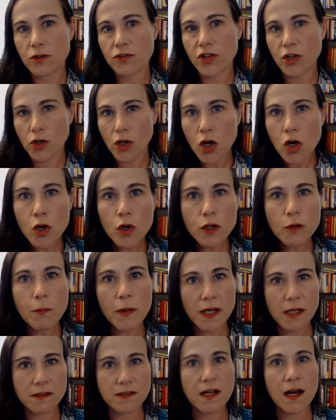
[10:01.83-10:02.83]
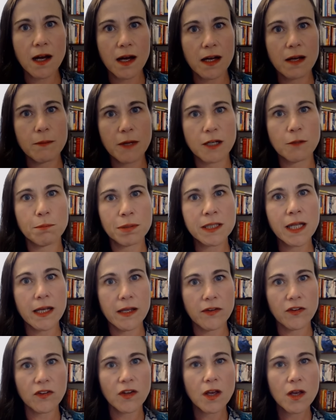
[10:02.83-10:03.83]
there could be a time and
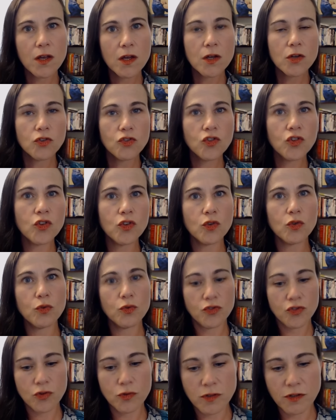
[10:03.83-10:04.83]
place to, to